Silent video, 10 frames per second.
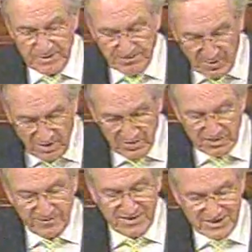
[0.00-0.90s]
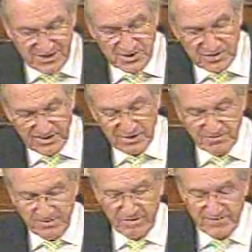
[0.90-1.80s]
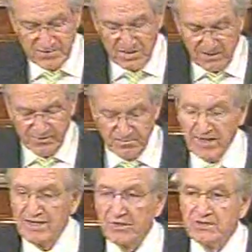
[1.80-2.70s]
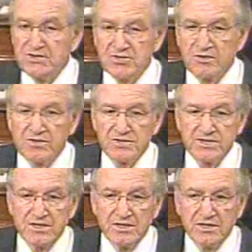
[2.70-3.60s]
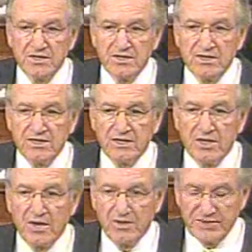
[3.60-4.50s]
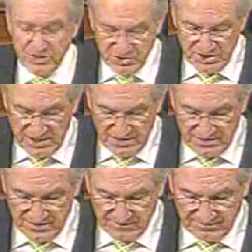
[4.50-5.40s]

part of the essential health benefits offered by health insurers on the exchange.